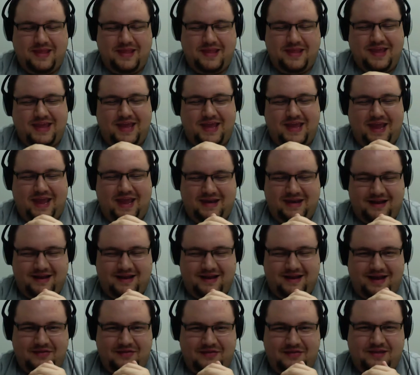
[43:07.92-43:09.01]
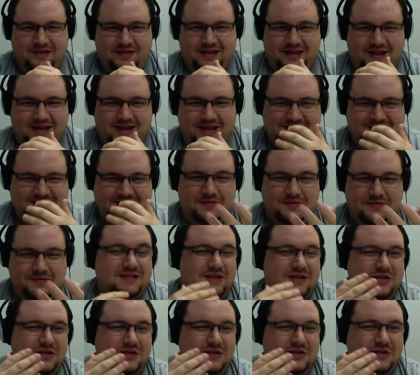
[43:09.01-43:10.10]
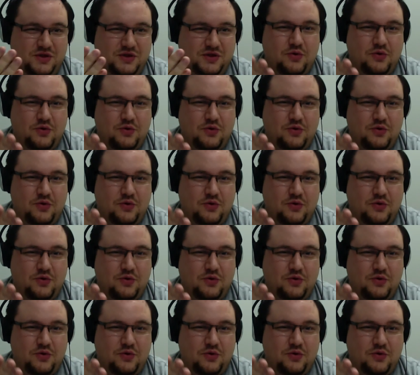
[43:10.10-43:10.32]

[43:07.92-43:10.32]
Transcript: And it's something I think is really cool.